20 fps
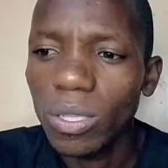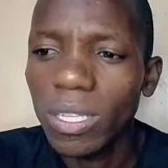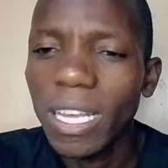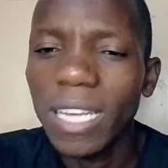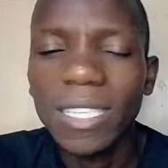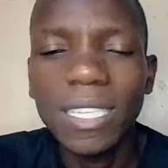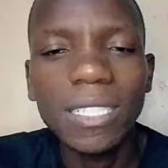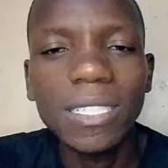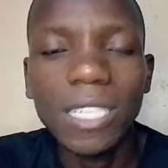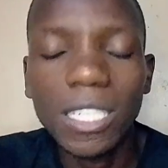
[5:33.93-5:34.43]
they
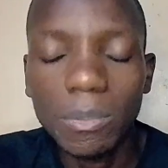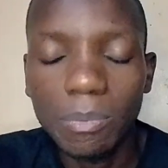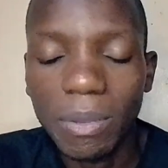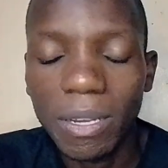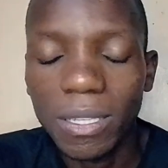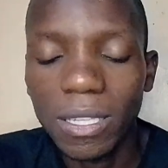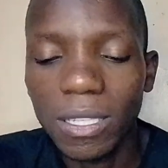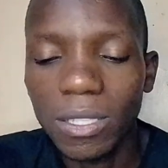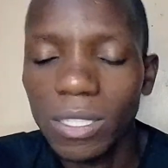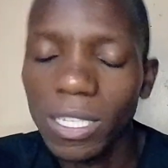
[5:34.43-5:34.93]
are just
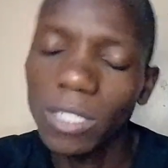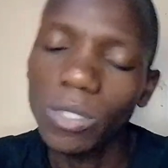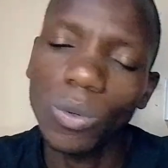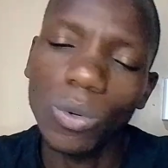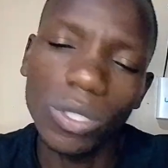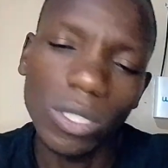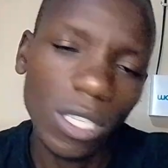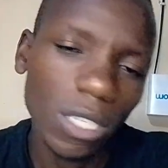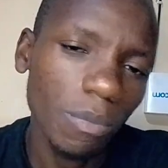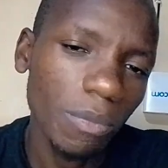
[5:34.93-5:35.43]
suspected, just
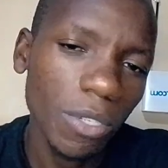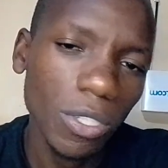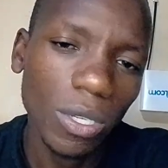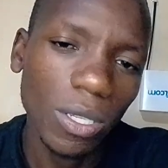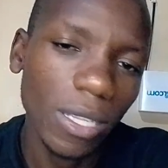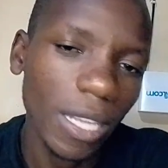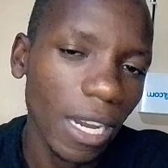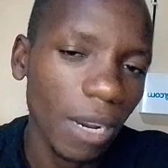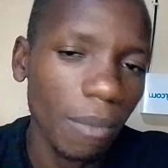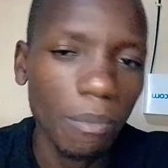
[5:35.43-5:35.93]
on
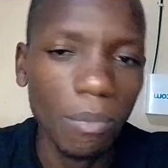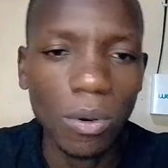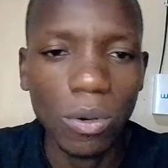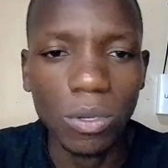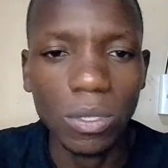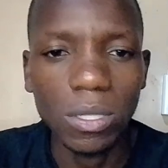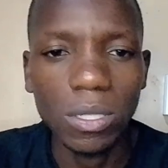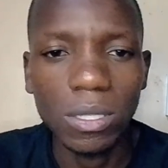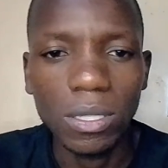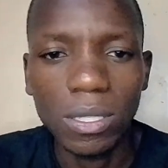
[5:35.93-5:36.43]
suspicion they are
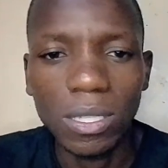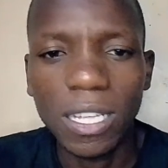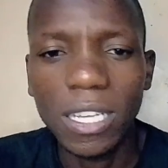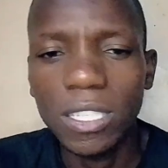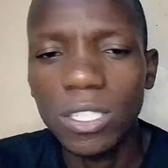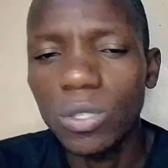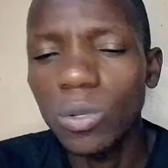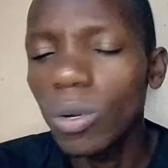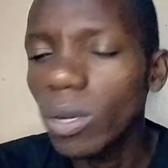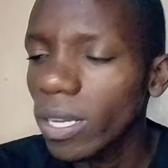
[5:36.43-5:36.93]
blocked.
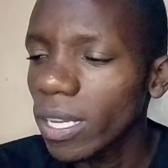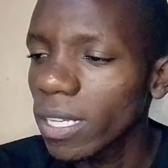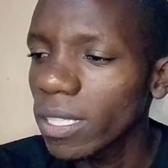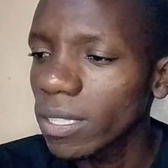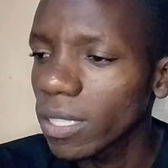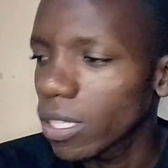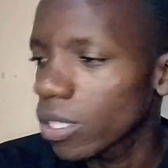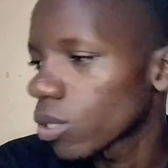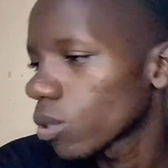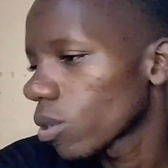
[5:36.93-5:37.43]
There's no case,
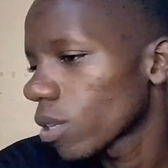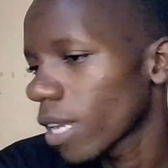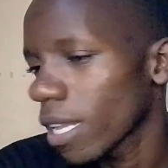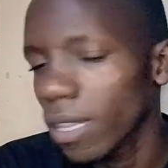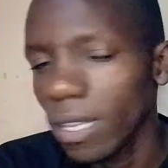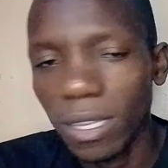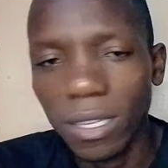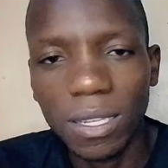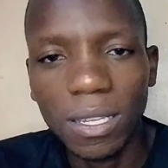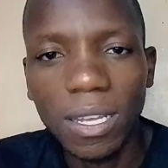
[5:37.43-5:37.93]
there's no
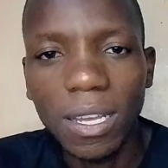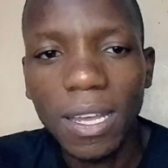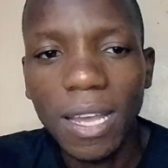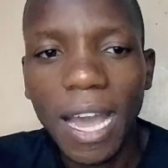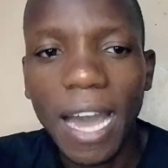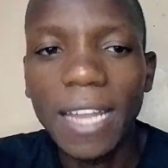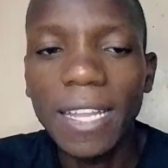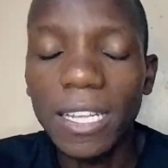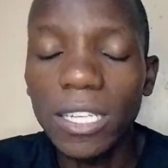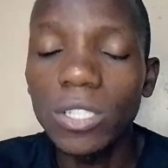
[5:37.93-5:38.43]
nothing,
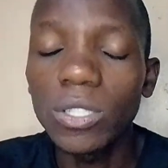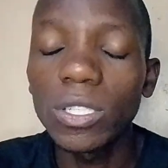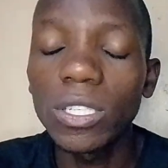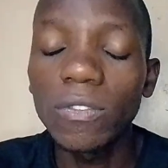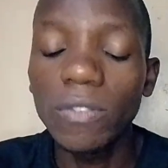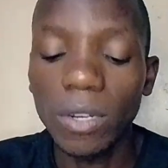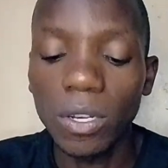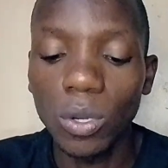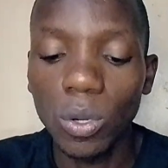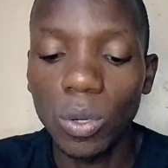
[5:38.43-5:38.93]
and there's
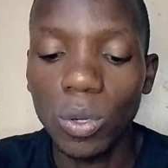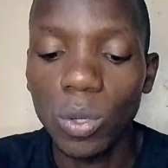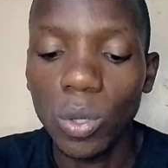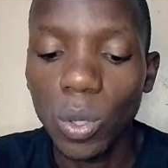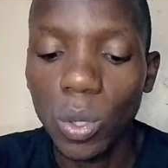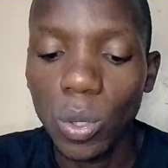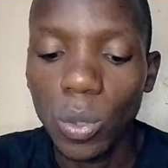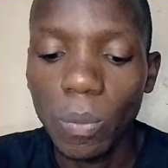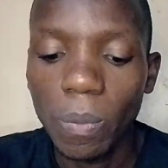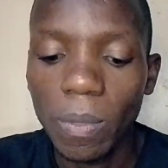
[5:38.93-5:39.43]
even
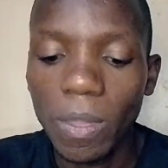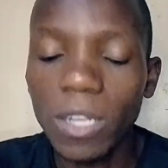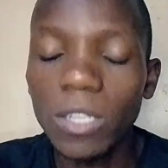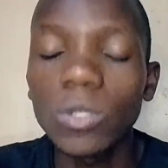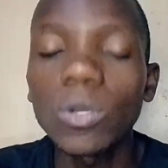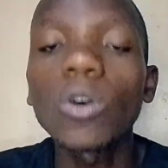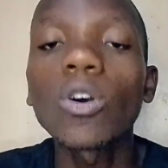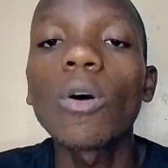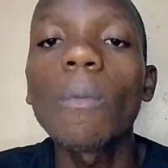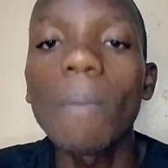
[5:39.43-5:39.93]

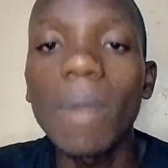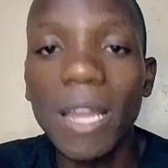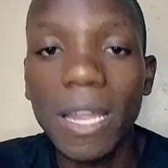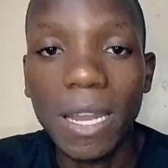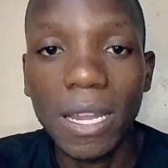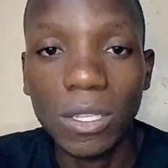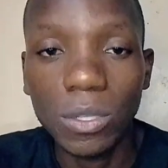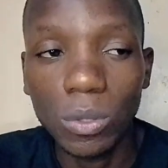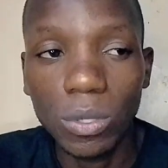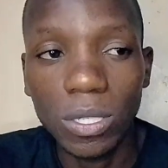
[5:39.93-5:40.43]
there's no
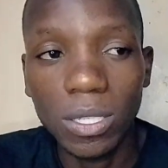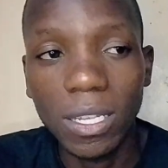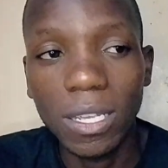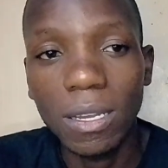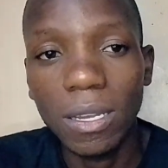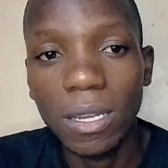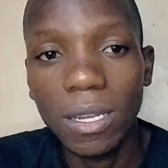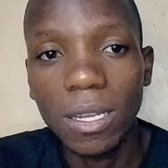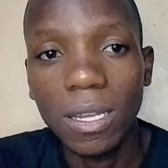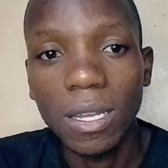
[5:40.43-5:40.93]
complainant who is
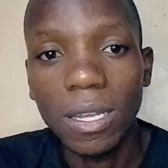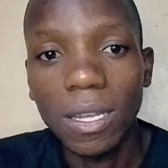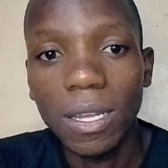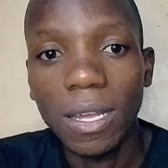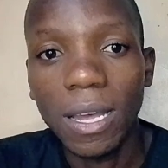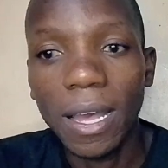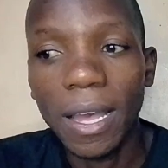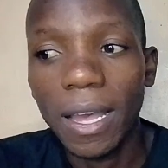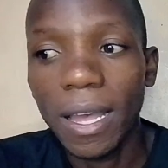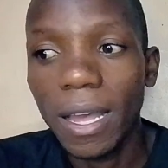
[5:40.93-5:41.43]
saying
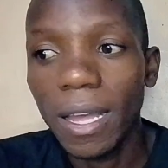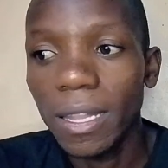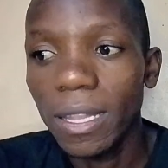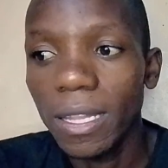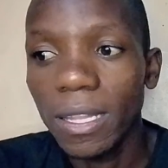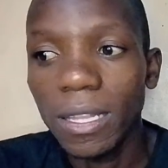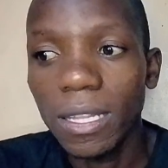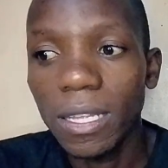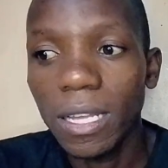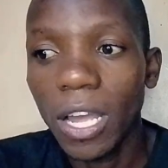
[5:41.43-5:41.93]

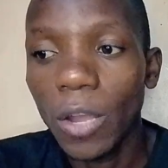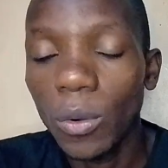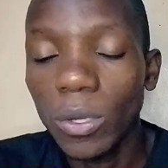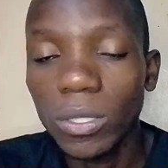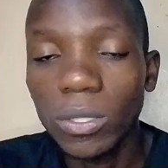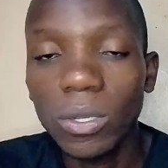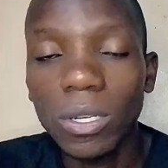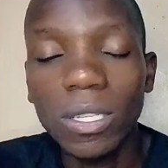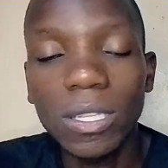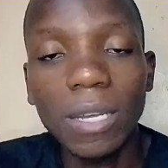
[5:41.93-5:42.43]
I
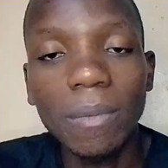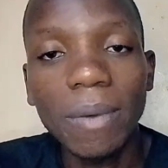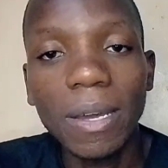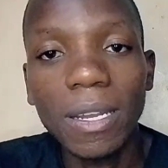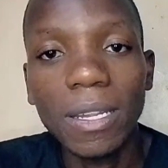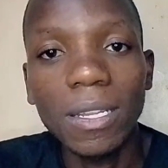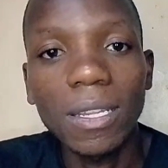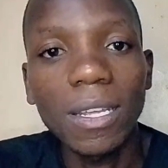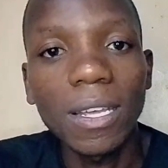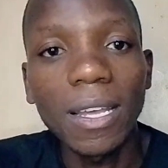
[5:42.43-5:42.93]
was stolen the
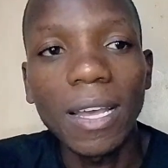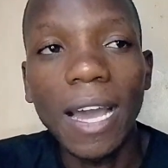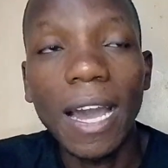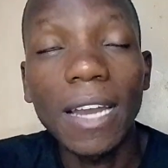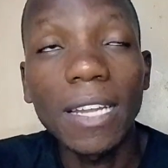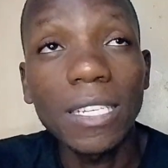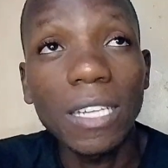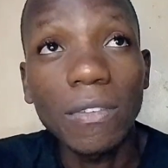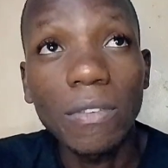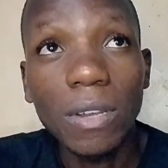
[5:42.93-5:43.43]
money.
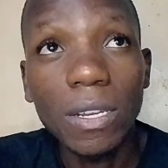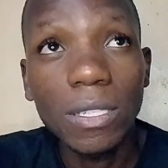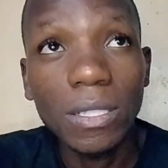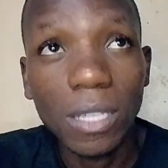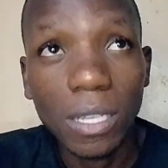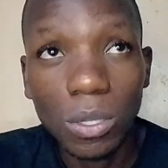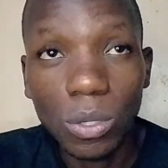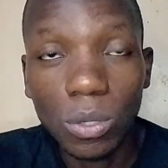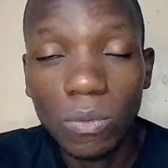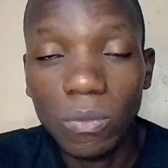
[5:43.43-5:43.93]
And it's a very
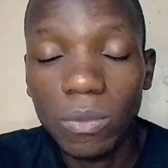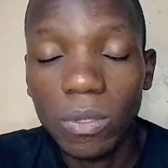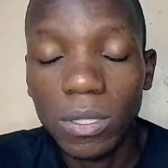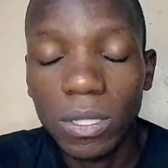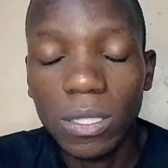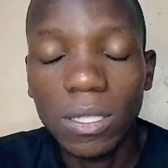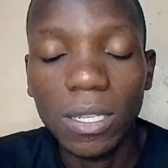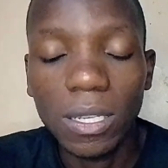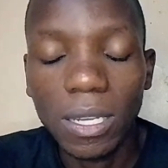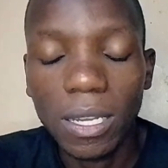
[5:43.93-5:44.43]

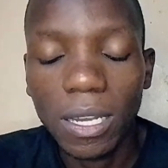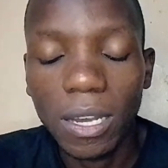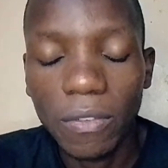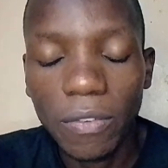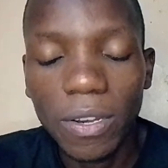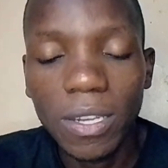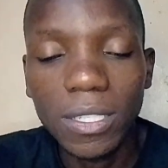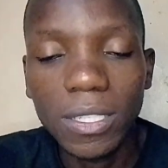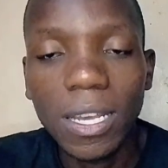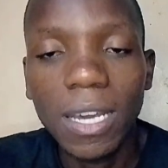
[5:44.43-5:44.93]

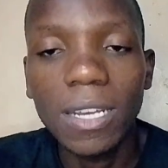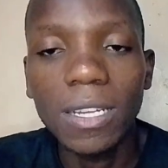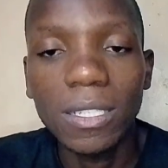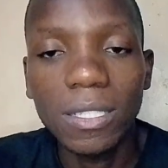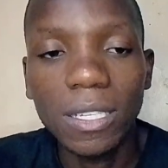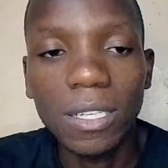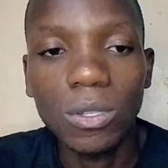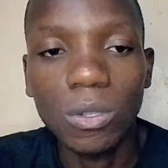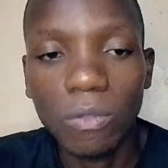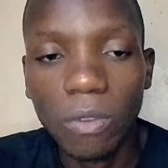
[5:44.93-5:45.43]
sad
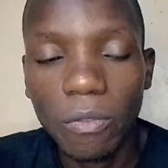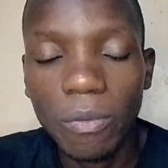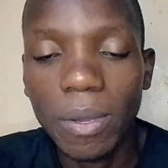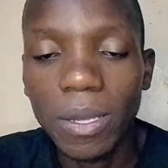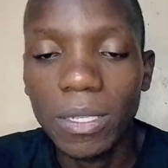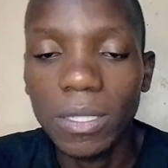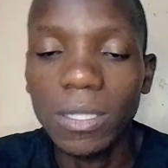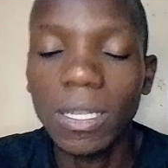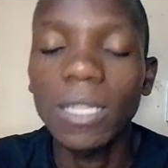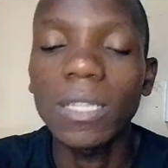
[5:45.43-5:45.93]
state of
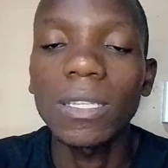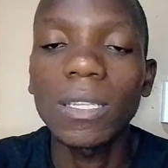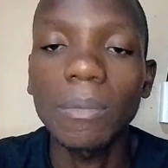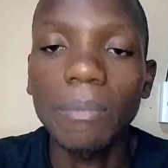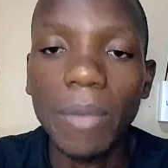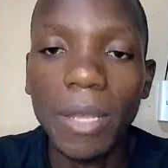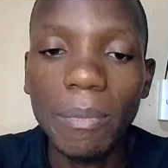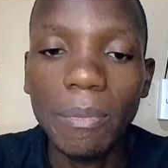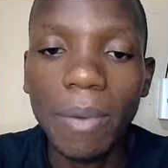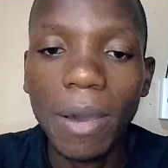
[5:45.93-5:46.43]
affairs that
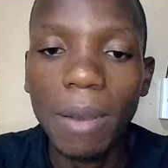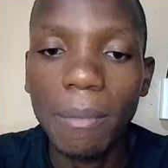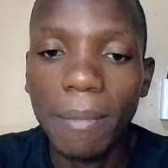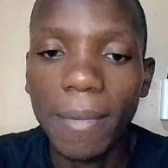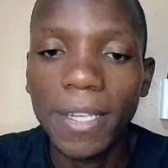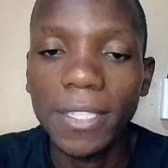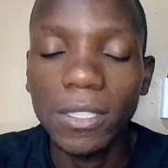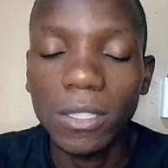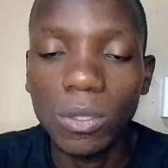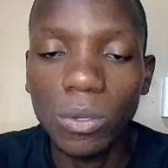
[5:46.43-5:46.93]
PayPal
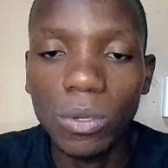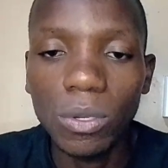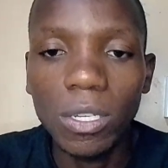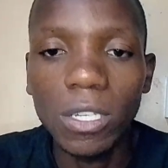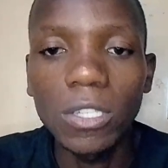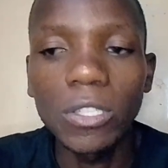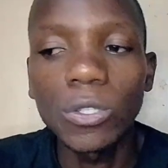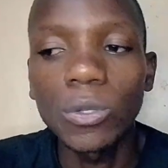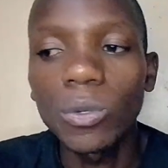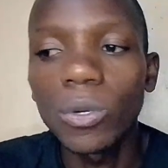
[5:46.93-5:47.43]
must look
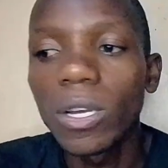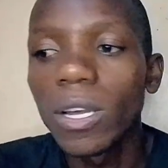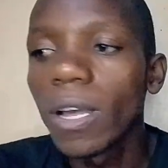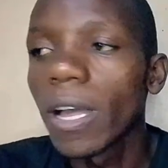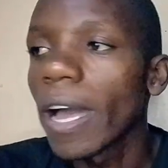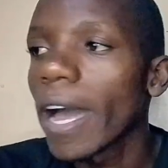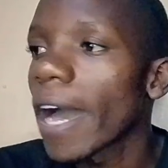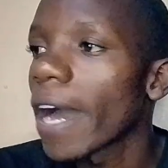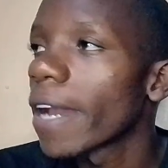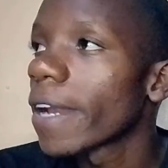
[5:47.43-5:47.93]
into.
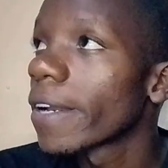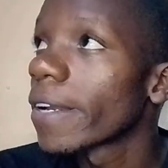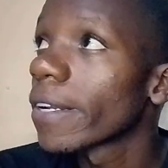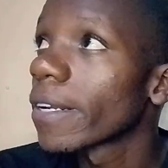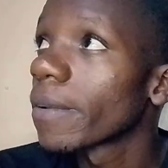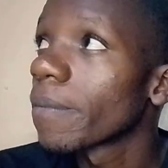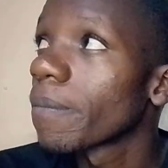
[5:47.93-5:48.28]
And